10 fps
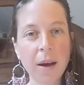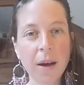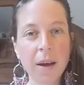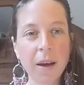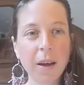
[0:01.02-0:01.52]

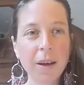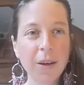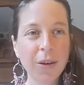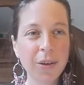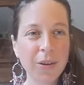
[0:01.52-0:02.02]
Hi,
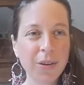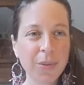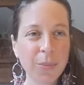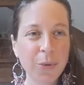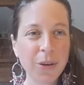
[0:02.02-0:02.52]
good
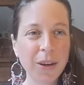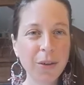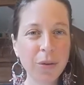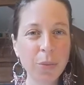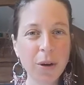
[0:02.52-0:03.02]
morning,
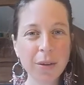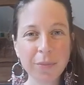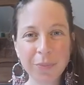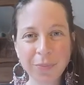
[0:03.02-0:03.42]
everyone.